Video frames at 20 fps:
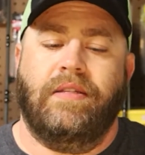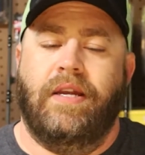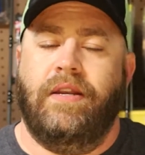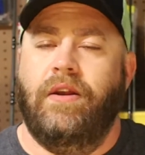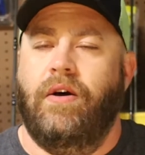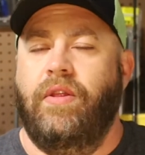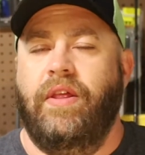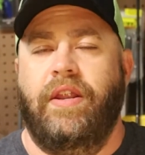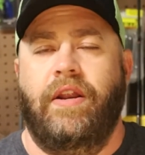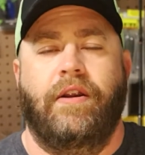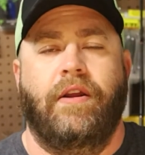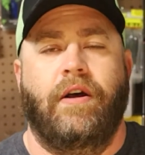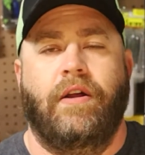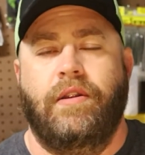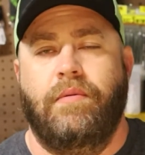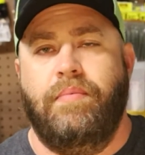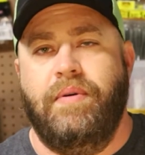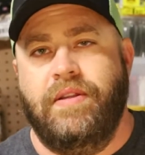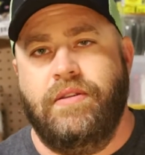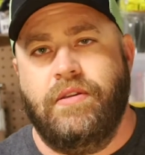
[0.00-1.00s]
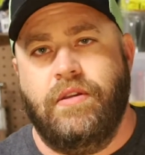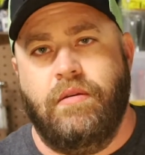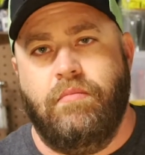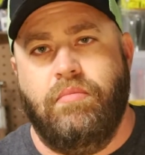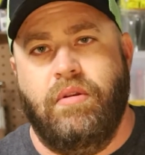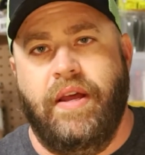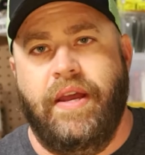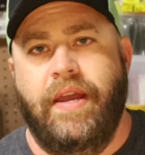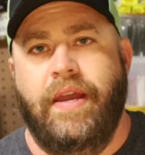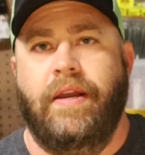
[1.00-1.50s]
I know that it all depends on the
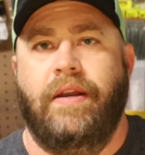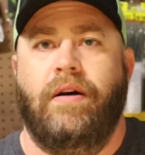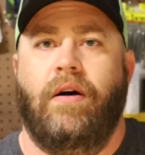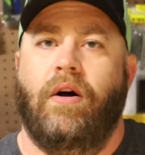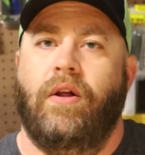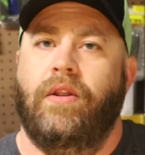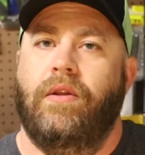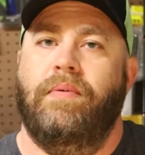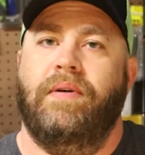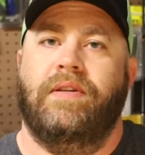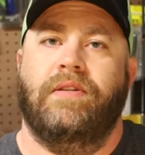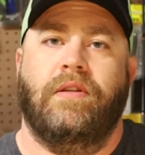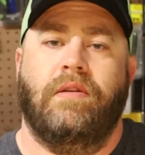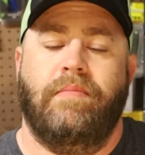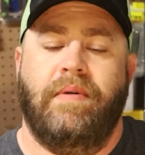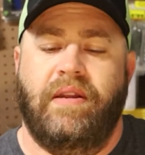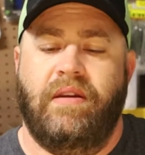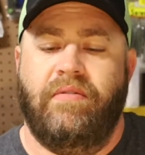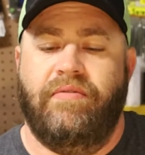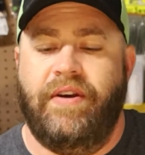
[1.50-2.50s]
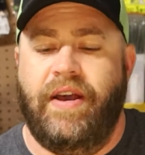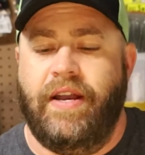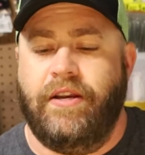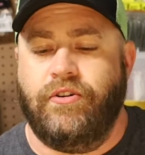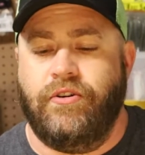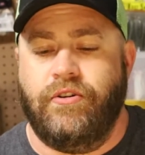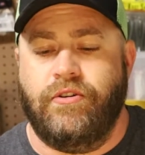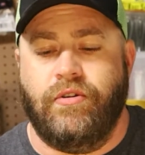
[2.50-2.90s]
blank, all depends on the manufacturer,